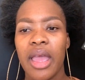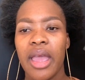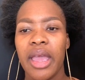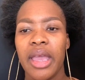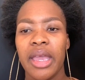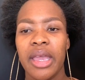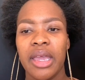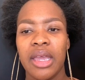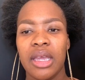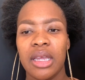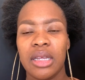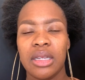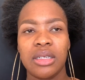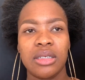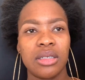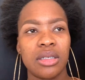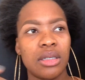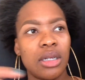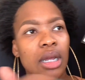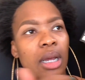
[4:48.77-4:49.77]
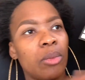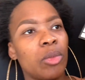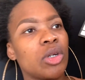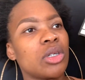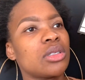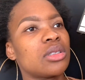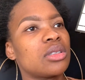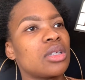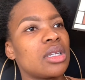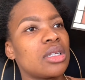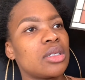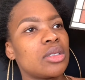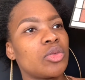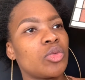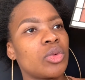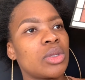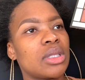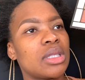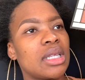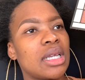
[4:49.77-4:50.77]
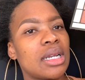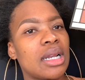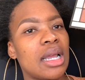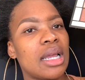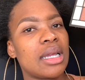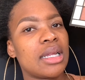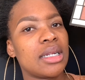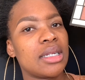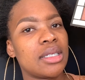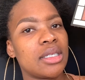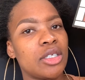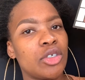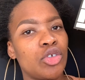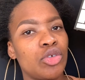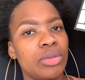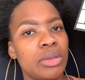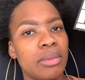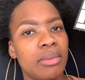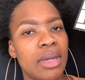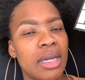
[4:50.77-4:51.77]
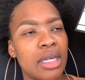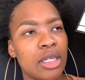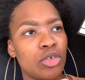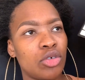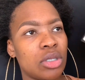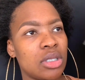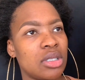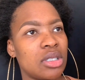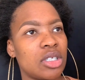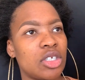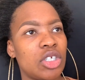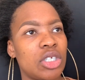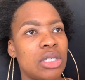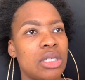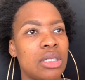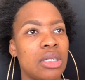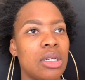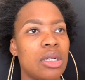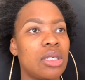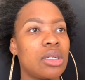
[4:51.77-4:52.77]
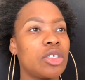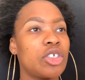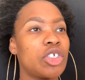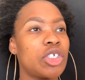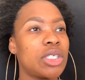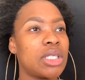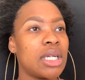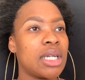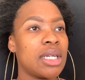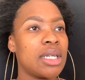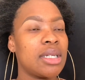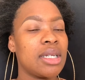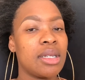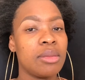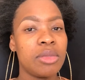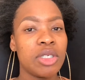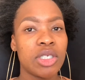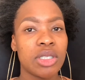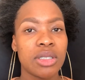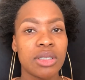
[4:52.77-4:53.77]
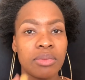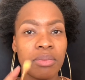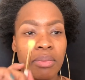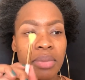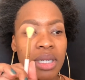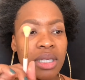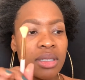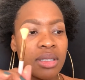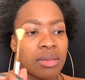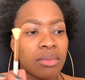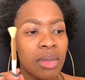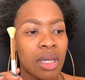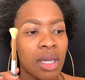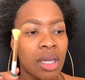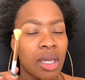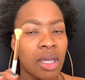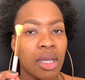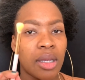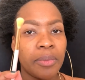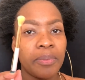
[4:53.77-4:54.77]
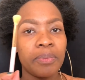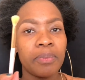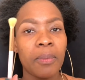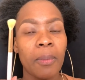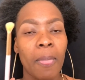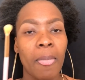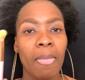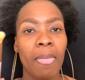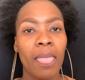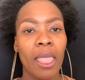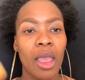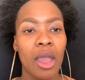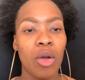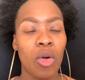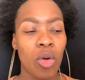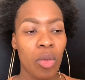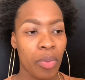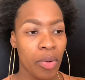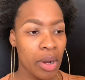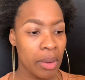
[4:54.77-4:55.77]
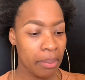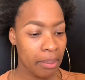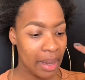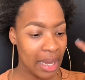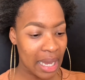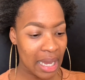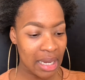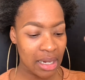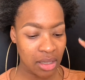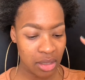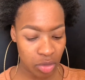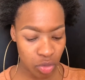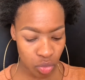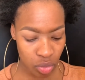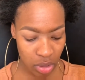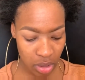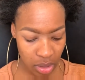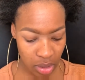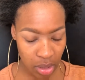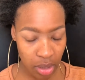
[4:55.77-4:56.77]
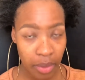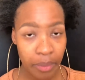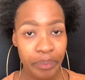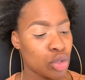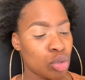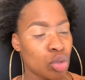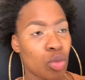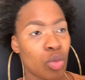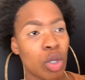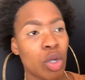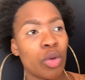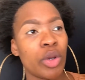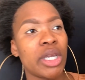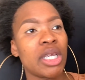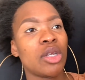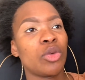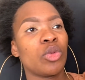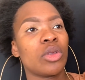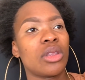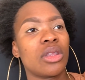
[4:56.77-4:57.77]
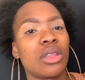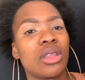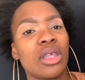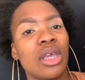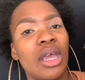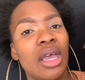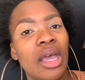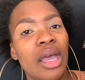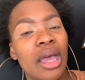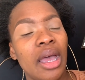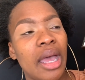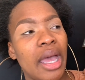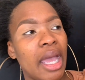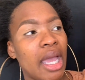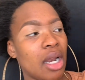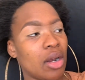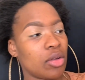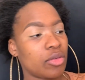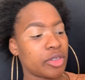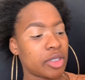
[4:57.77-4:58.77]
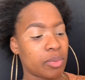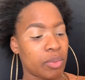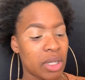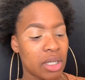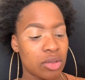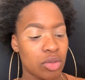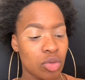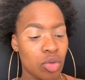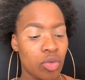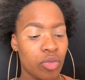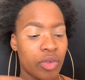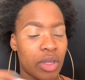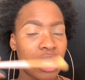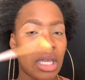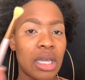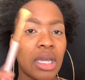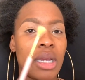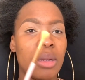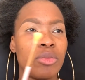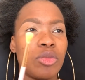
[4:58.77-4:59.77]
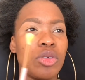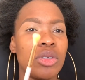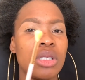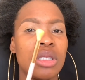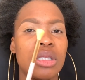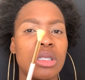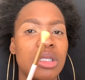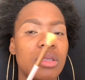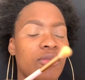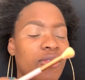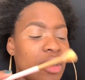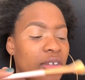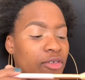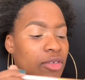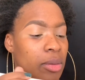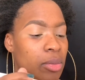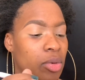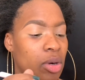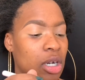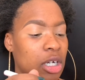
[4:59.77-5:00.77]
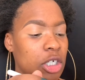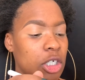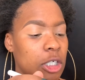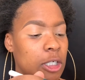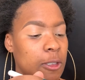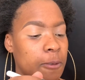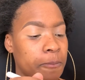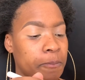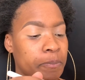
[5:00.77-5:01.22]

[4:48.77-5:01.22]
and I'm gonna start with that color to be my transition shade. Let me just base my, or prep my eyelids rather. So we're going in with Isle of Spice over here. I'm using this fluffy brush,